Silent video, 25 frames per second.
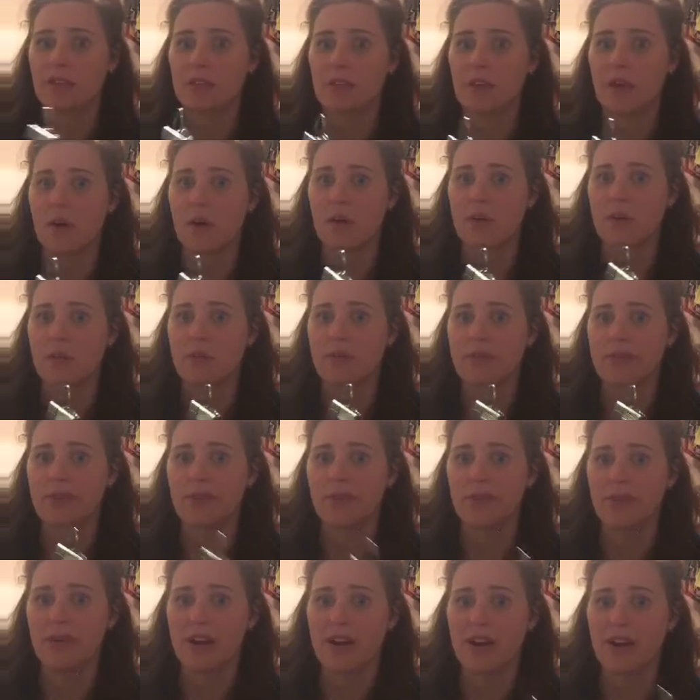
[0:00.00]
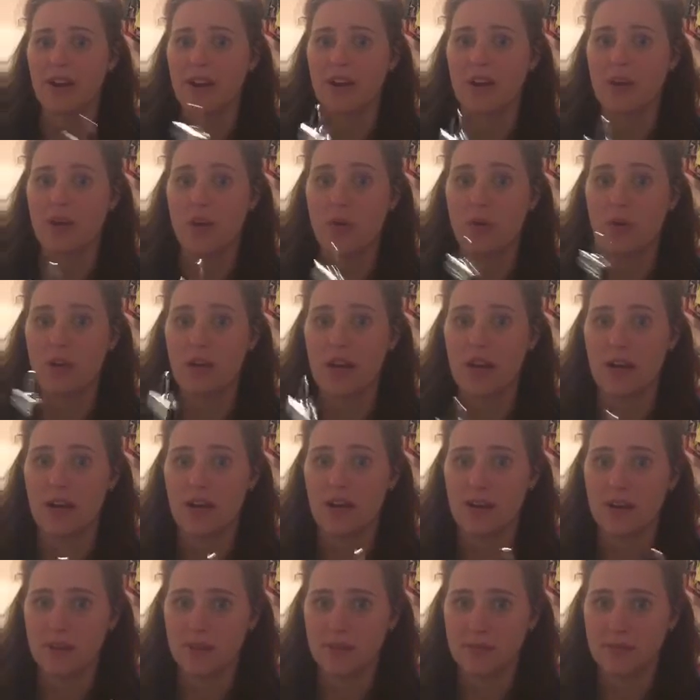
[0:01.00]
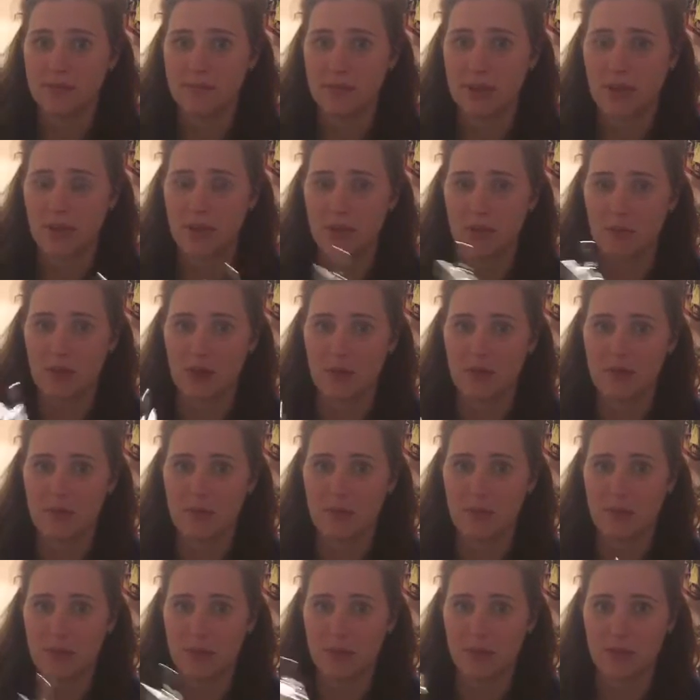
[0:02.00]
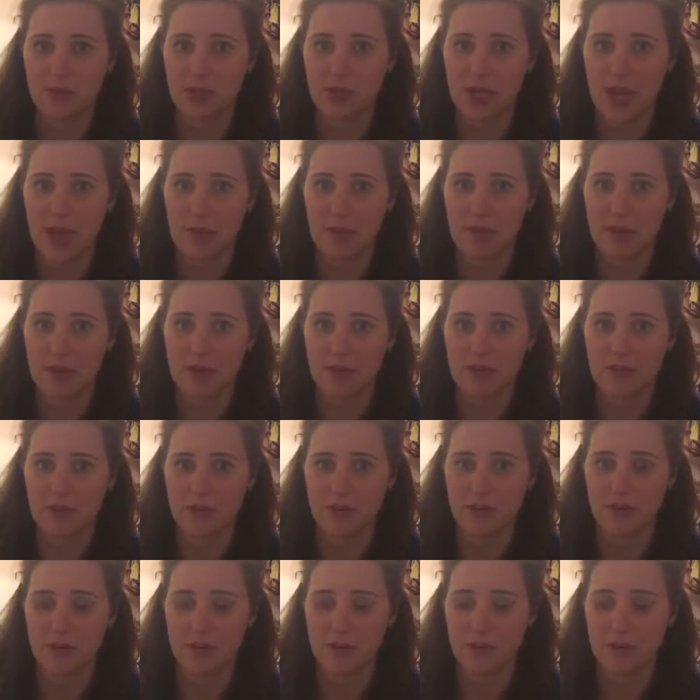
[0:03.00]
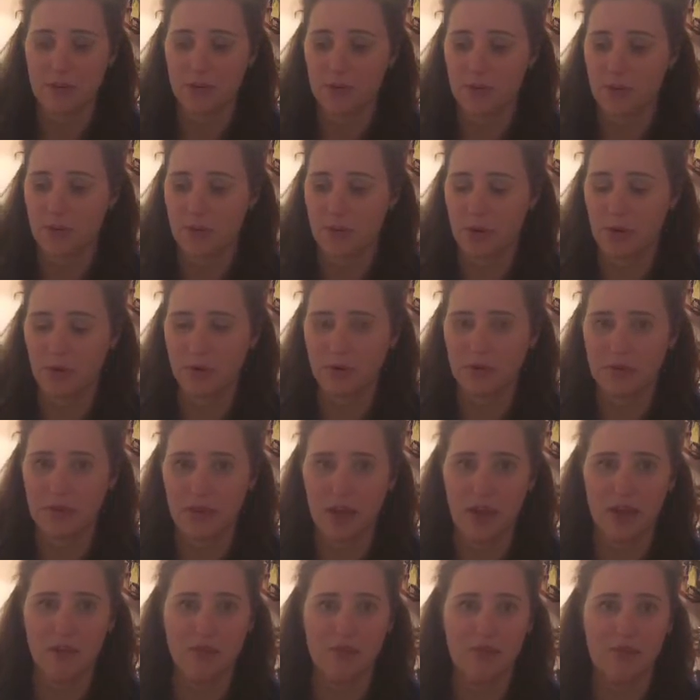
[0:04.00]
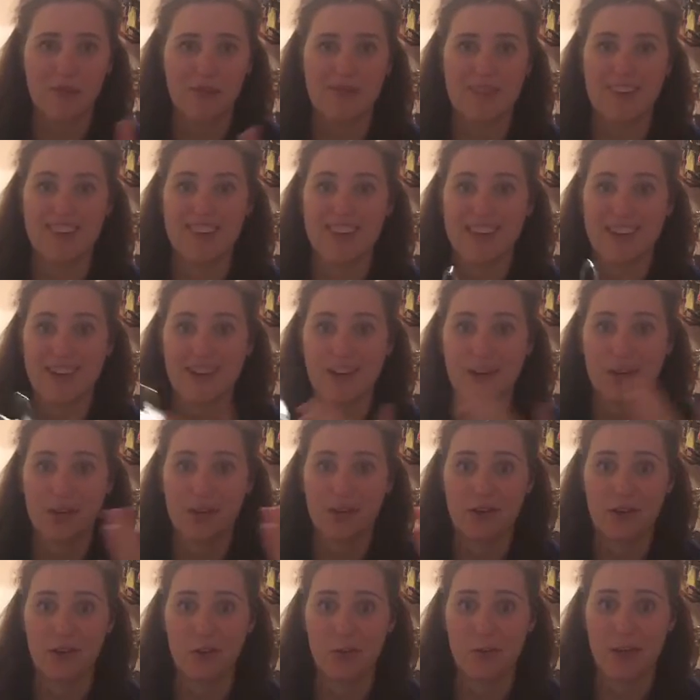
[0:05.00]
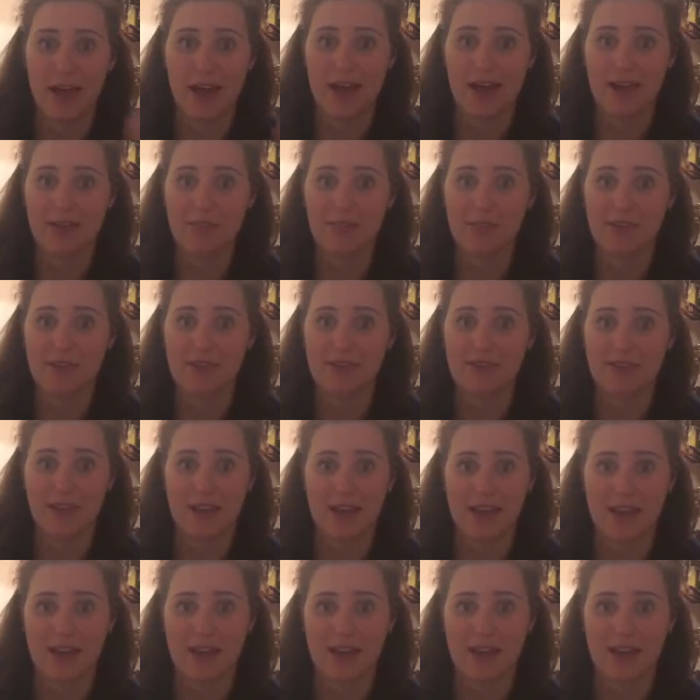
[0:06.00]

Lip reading: So if you are a note taker, and you are somebody who's shopping for your LuLaRoe stuff, maybe get out your notepad, because